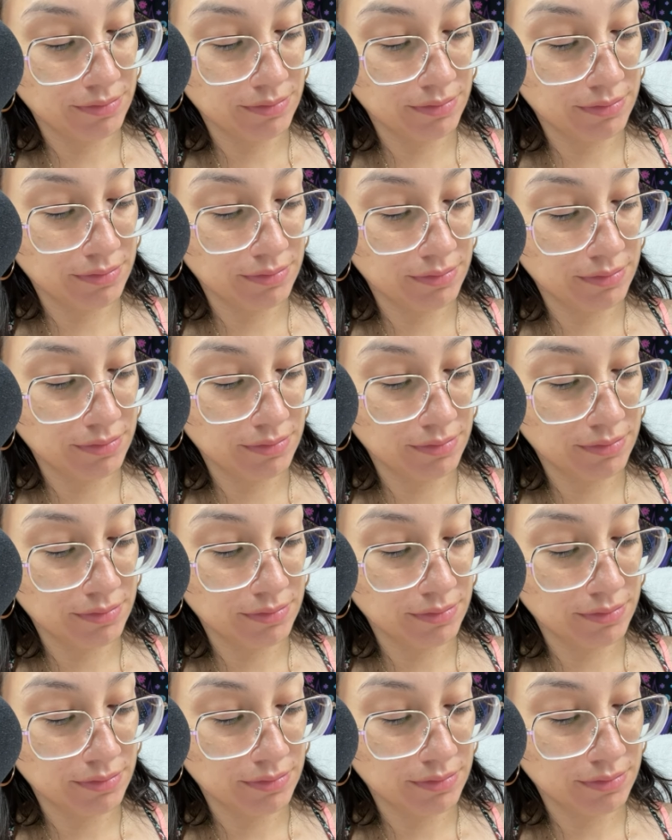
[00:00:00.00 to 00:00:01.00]

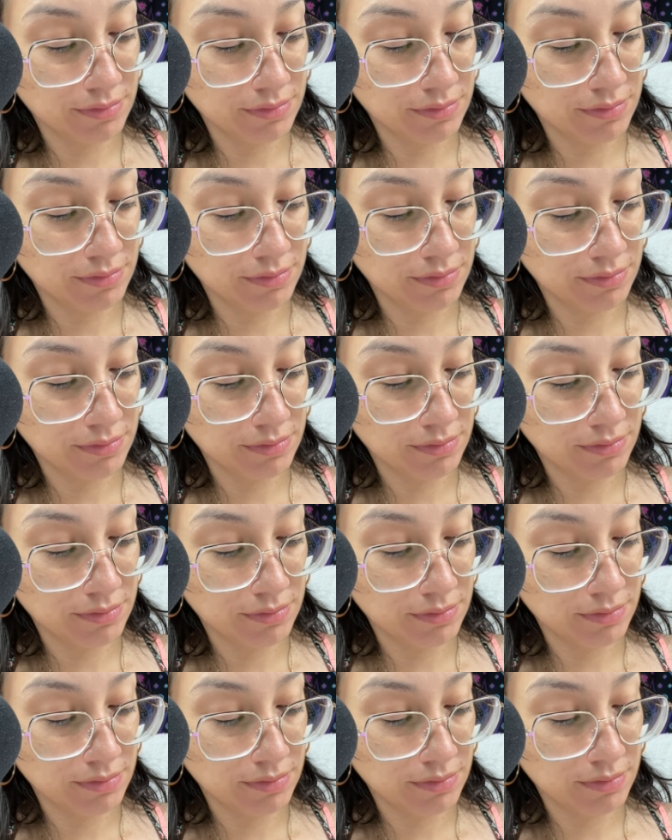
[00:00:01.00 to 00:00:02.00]

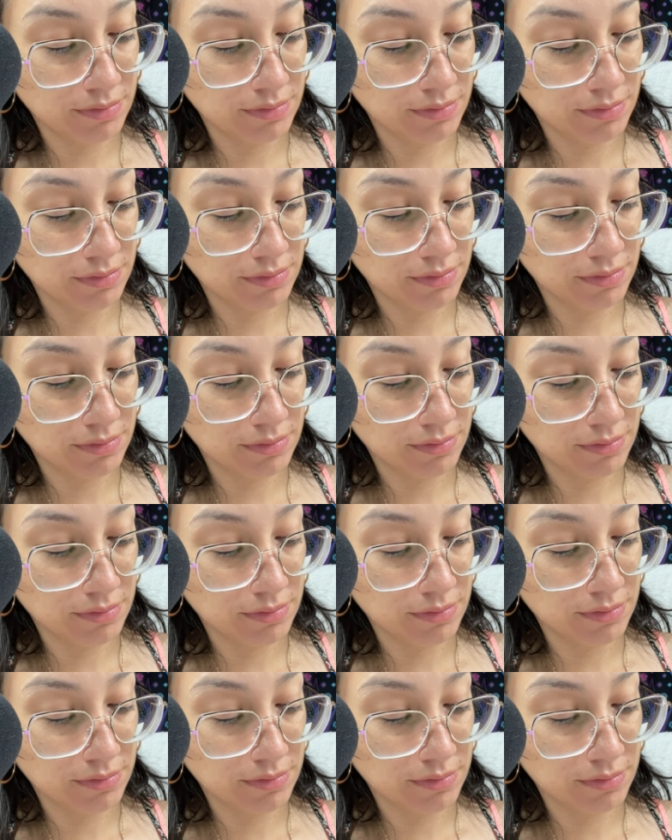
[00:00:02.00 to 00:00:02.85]
No one is speaking in this clip.